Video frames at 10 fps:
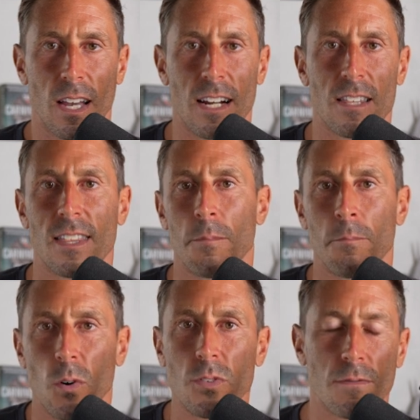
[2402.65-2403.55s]
And I think that
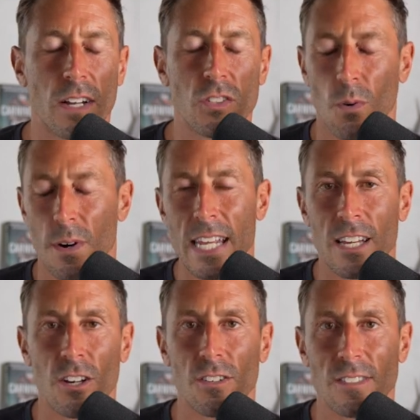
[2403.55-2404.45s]
most of us who are
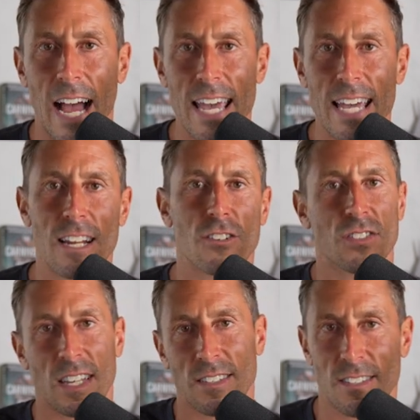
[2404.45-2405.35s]
eating a good diet,
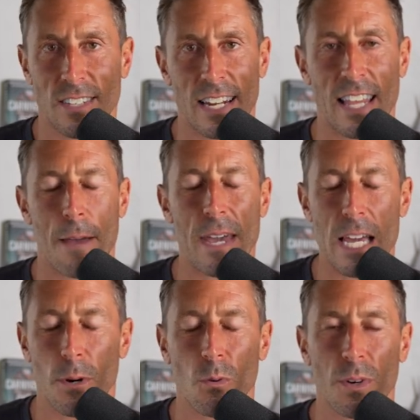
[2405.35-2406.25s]
just as it said in that
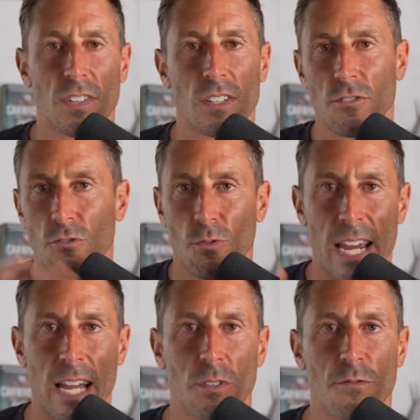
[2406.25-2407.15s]
paper with 600
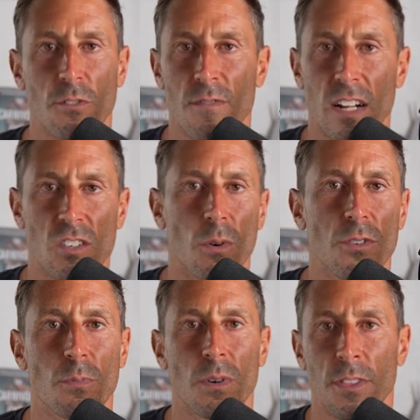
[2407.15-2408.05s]
grams of fruit and
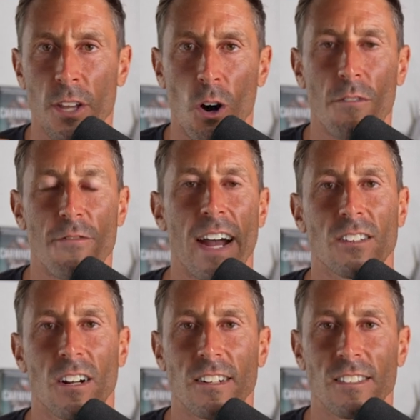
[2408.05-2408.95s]
vegetables with no
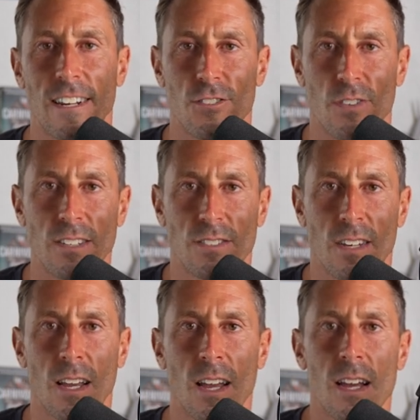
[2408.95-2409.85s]
effect on oxidative stress,
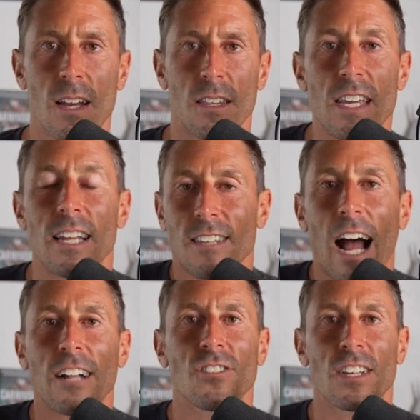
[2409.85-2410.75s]
the
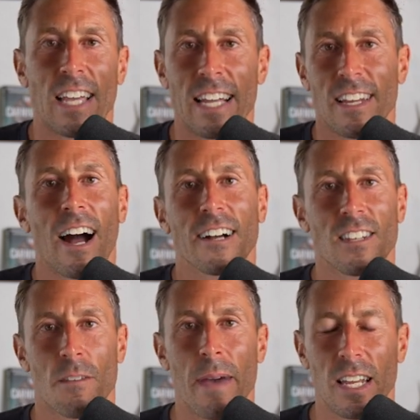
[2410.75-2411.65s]
endogenous
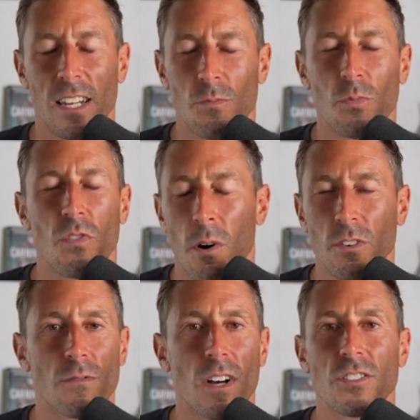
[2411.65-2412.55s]
antioxidant mechanisms for
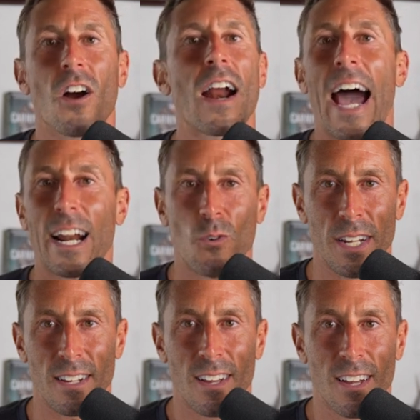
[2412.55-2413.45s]
most of us are
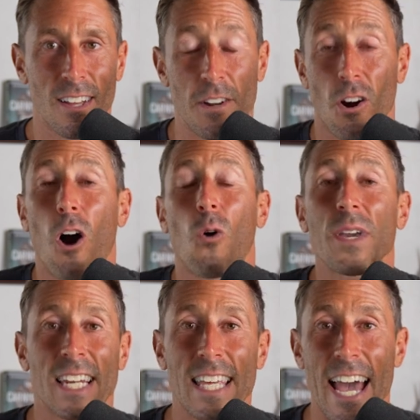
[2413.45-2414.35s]
adequate. They're all
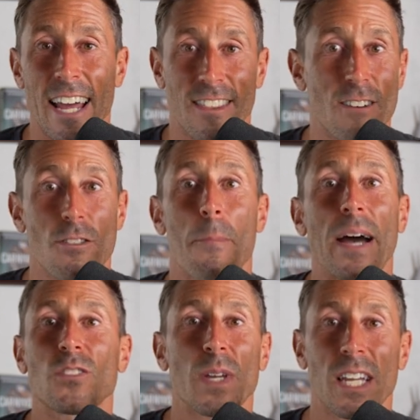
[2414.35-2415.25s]
we can get, they're the
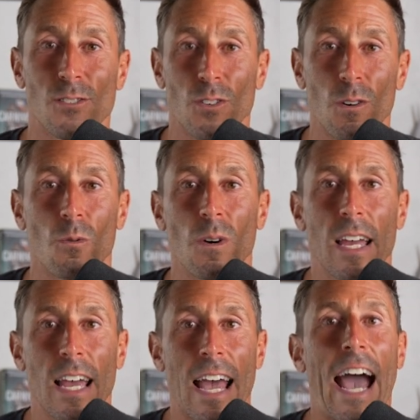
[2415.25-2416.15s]
best we can do.
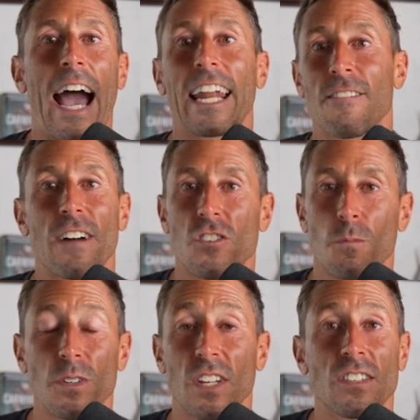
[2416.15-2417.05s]
Adding
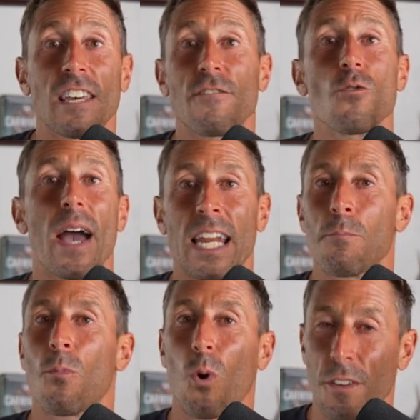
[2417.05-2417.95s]
vegetables doesn't give you
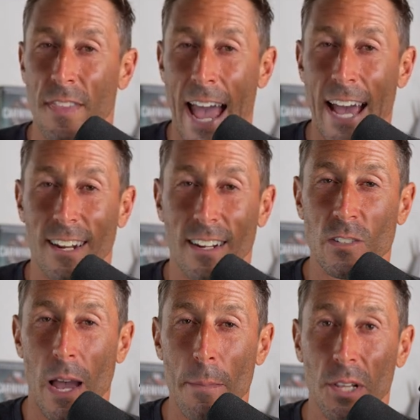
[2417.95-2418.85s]
any more than that,
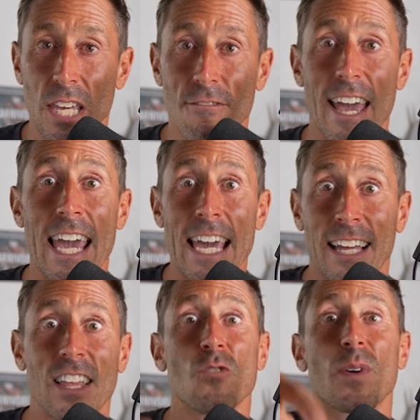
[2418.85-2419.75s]
is my belief.
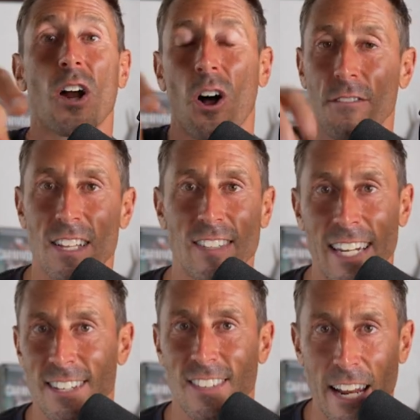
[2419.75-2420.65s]
And then you get all of the
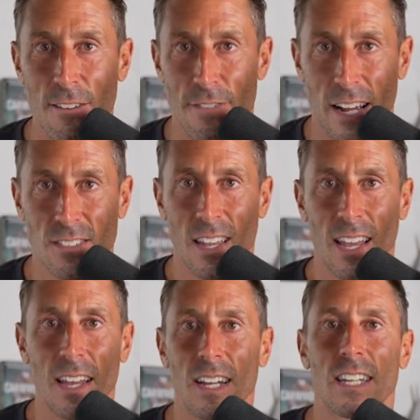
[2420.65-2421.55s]
attendant side effects.
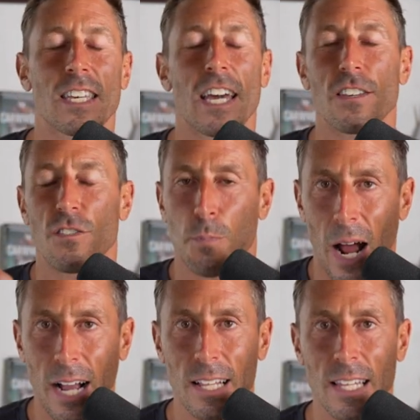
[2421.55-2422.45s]
In the case of
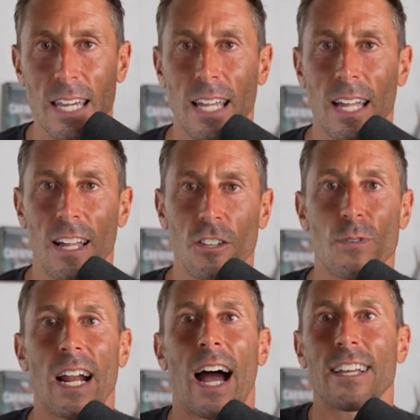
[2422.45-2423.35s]
broccoli,
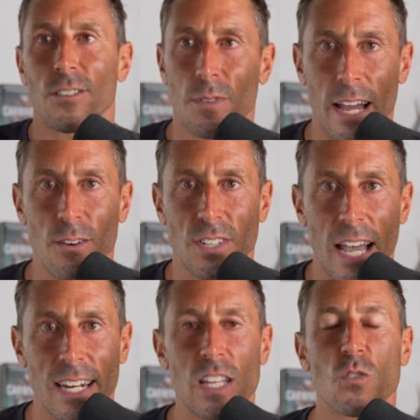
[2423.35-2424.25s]
you get
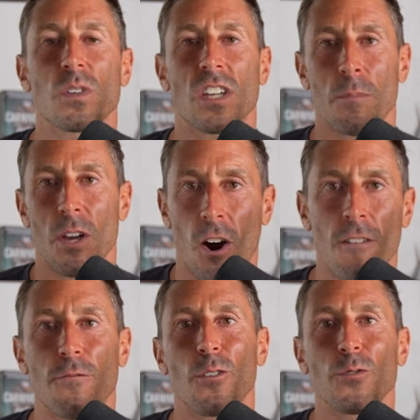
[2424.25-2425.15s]
isothiocyanates, which can be
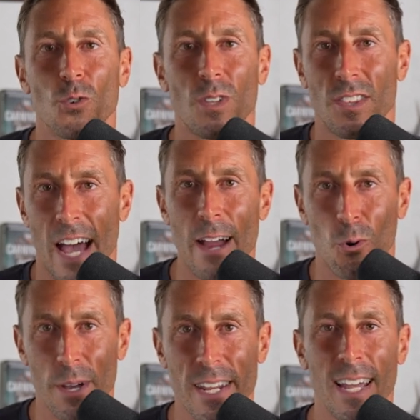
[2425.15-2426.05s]
harmful to the
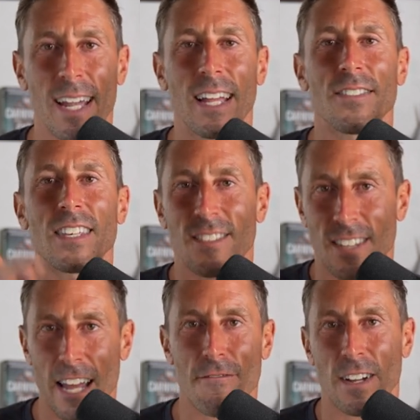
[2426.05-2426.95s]
thyroid. These
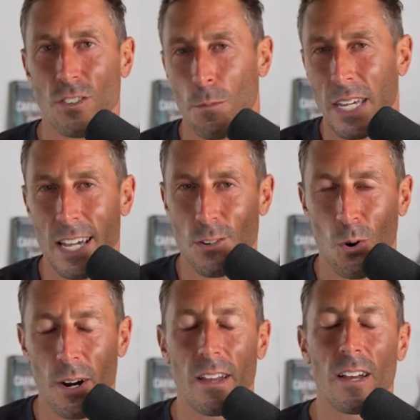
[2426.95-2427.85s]
side effects are being
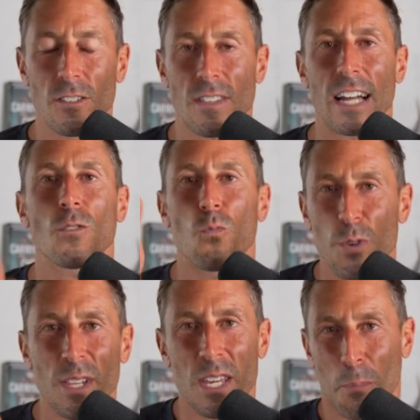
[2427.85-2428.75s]
ignored. So that's a
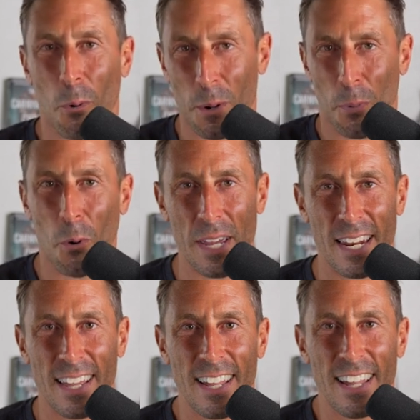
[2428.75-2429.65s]
really important
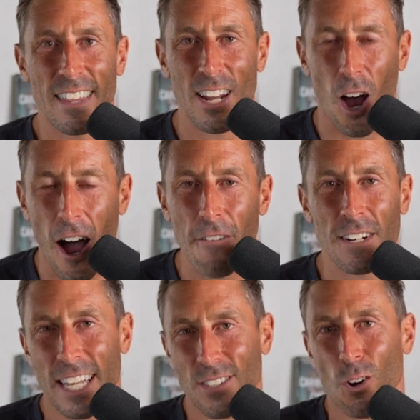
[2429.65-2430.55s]
point that
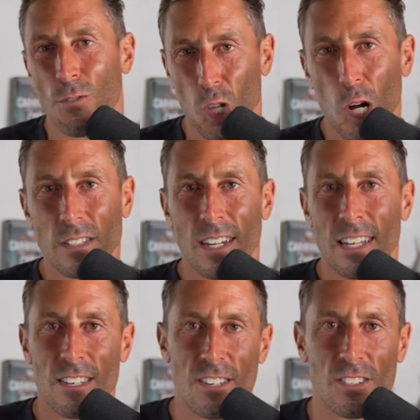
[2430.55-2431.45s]
often gets overlooked
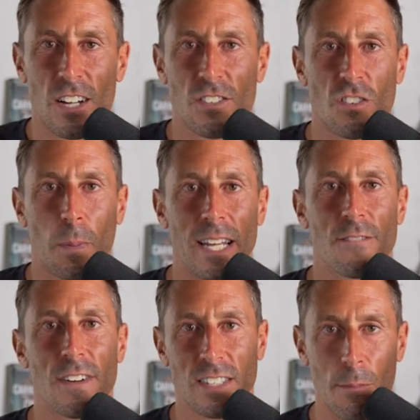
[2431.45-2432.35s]
in these discussions of plant
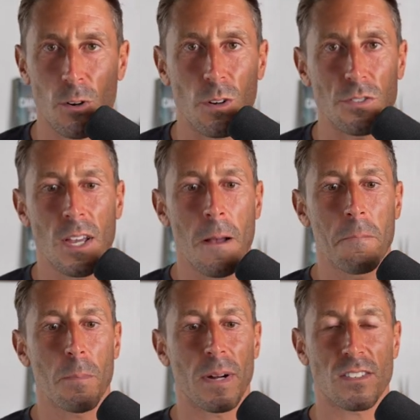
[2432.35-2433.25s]
defense chemicals,
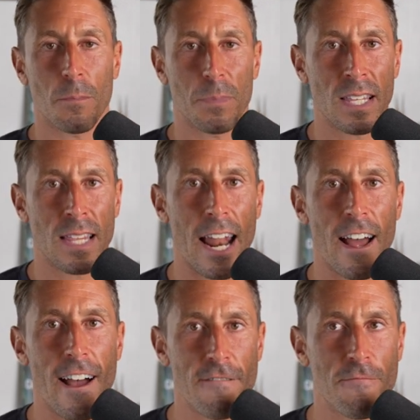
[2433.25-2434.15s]
but it's something
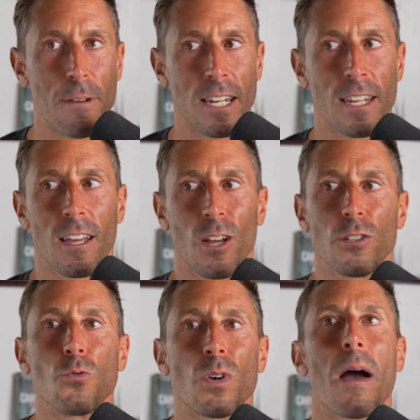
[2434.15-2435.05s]
that I've been
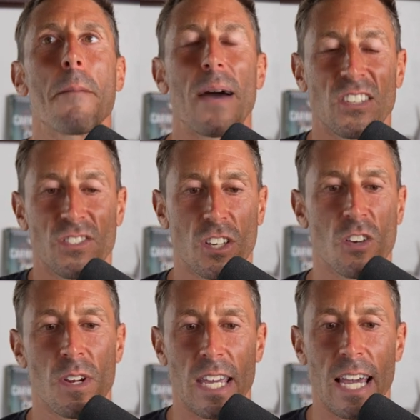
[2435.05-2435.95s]
doing my best to
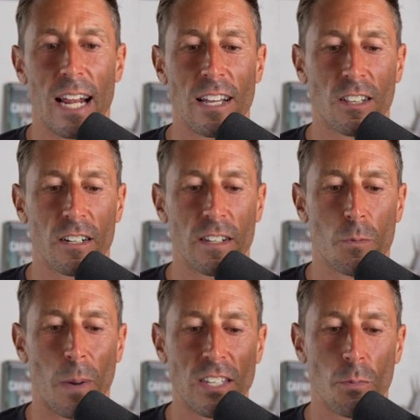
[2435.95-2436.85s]
communicate as clearly
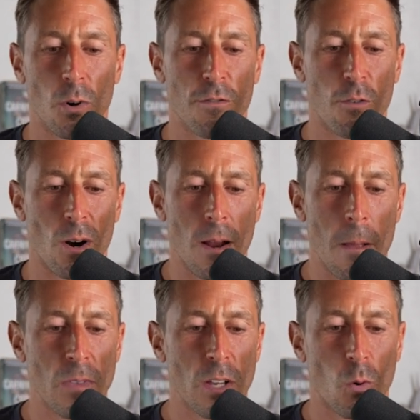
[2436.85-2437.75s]
as possible for
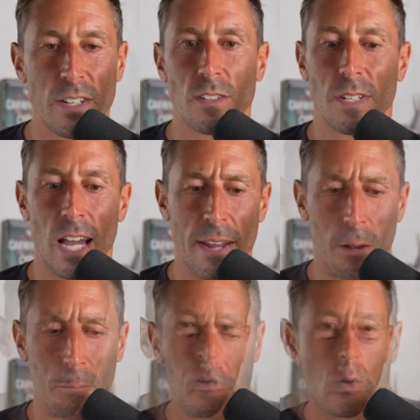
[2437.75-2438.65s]
quite some time
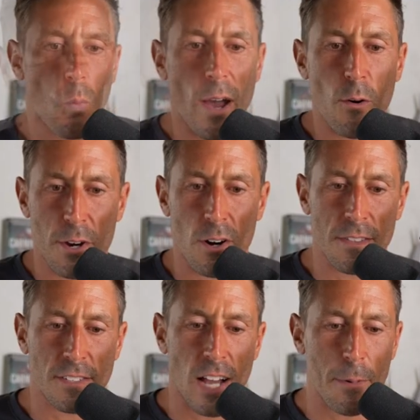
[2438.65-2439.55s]
now. While we are
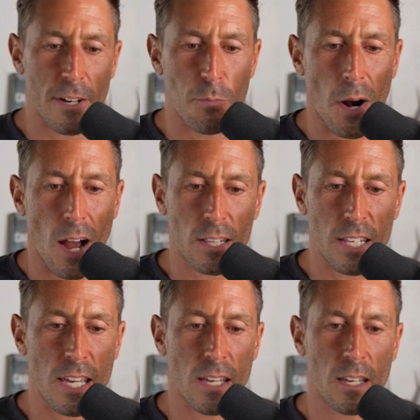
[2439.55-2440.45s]
on the topic of
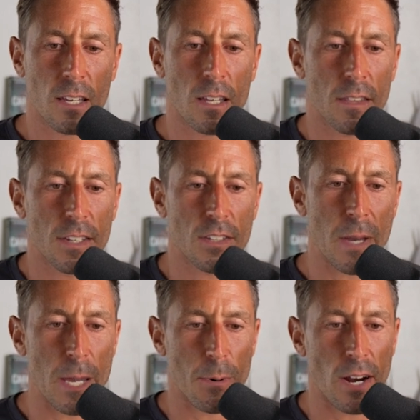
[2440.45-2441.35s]
broccoli, this
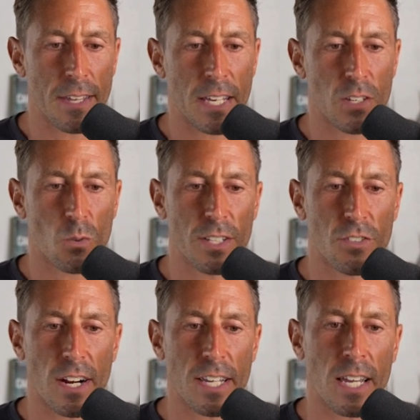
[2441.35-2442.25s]
paper I think is quite
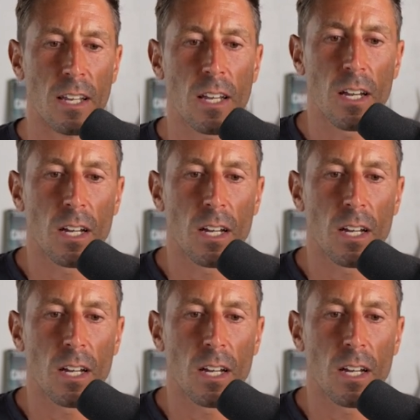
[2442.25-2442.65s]
striking.